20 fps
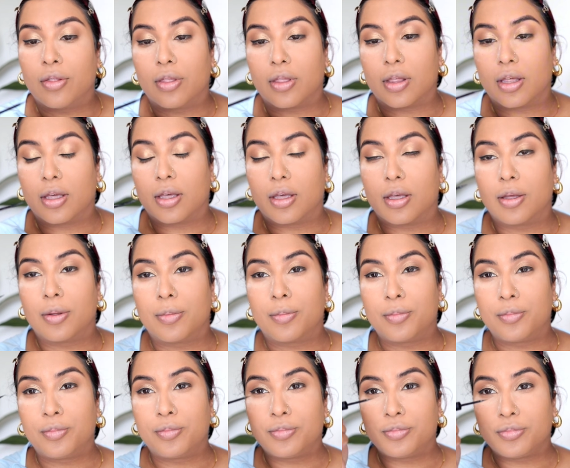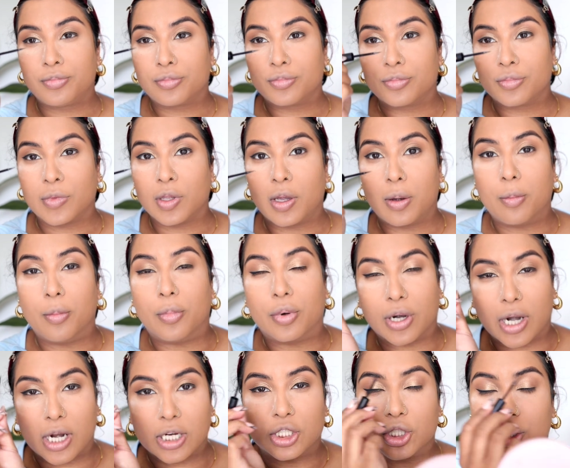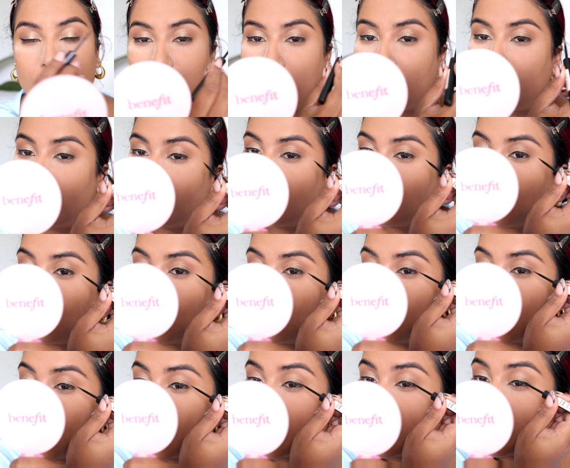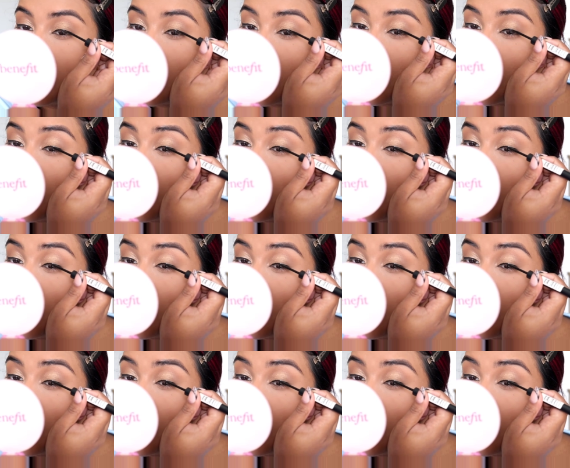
the brush work for you, right?